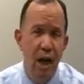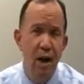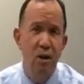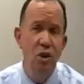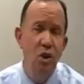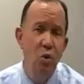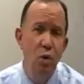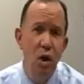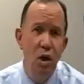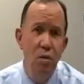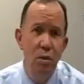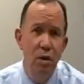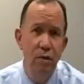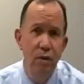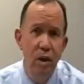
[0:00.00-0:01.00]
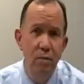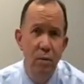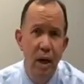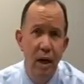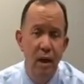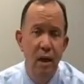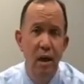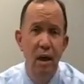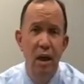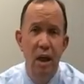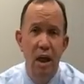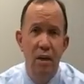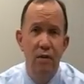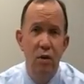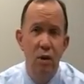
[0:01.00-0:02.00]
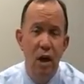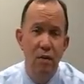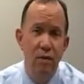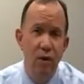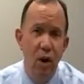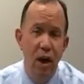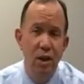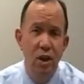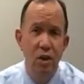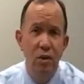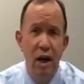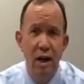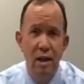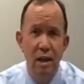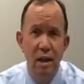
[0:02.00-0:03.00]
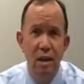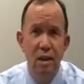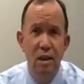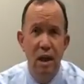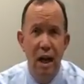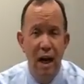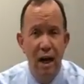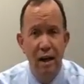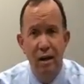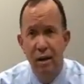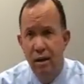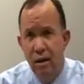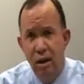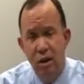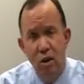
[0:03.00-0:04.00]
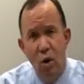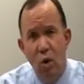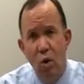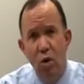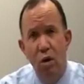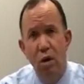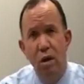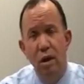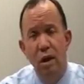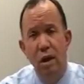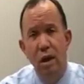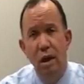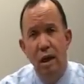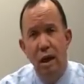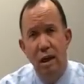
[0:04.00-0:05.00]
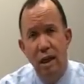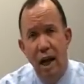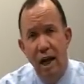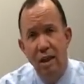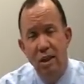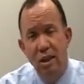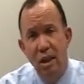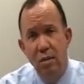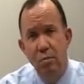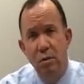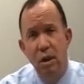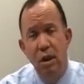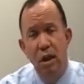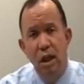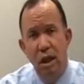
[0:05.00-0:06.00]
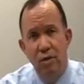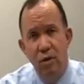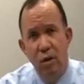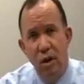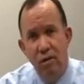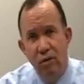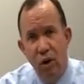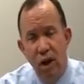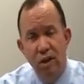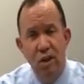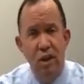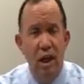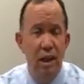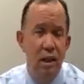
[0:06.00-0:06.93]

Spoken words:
I'd also welcome your feedback. If you have thoughts or ideas on this whole concept, if you have thoughts and